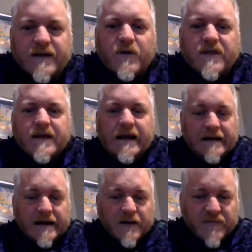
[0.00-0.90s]
with.
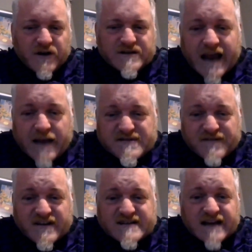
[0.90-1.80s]
Because games of
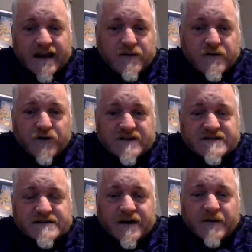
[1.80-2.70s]
this length, you're not
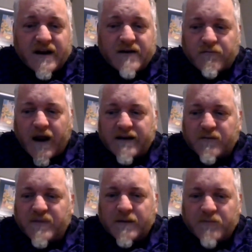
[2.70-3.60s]
just going to pick
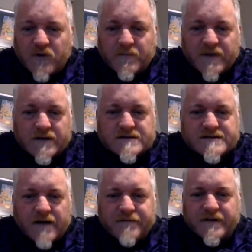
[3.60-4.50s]
random people, because
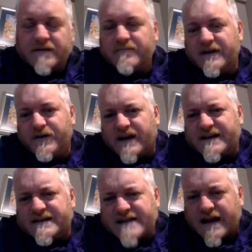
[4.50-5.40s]
often it
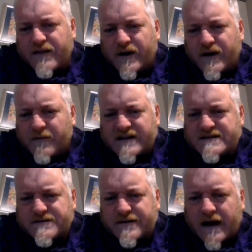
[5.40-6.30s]
can take 30 minutes
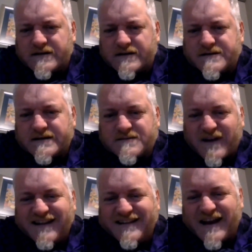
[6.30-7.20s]
to an hour just to
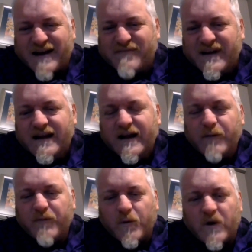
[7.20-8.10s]
explain the game.
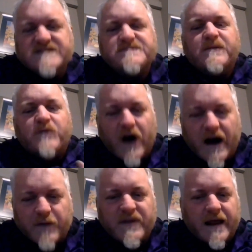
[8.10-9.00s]
But once people know how
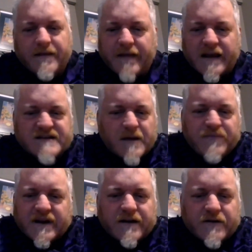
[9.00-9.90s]
to play it, then they jump
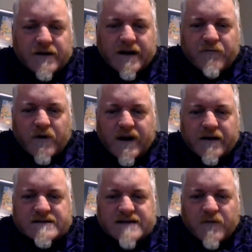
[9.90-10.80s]
in and you can have a really
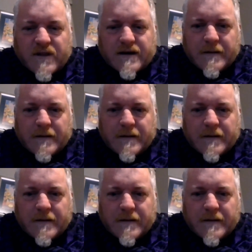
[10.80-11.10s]
good time with it.